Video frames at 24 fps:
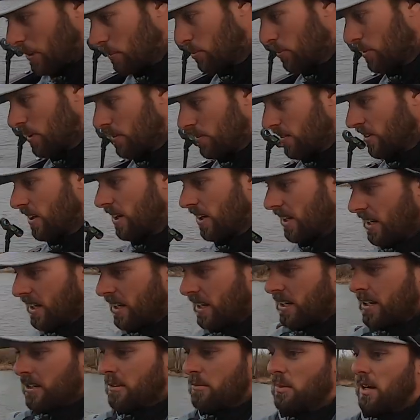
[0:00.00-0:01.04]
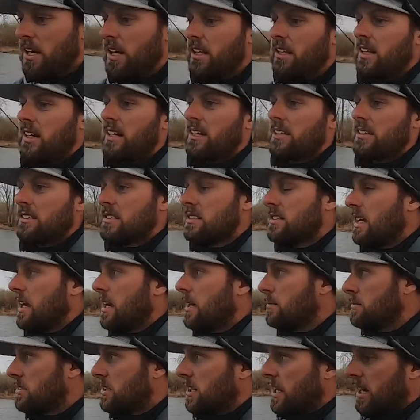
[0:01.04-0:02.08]
up river by a lot of these
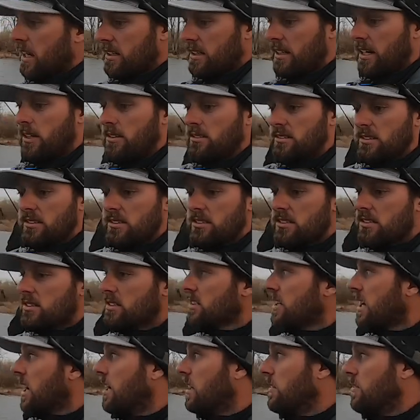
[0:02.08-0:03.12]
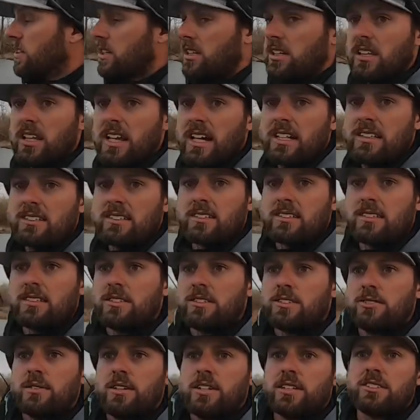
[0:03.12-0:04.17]
dams and neck downs this is just kind of a classic
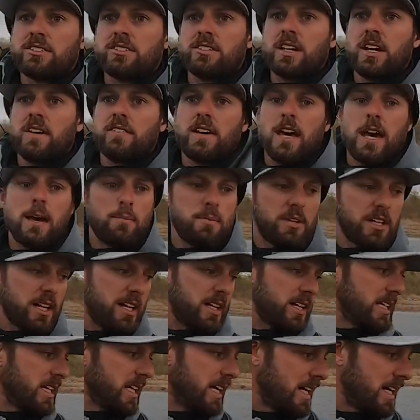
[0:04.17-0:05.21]
situation you have happening on a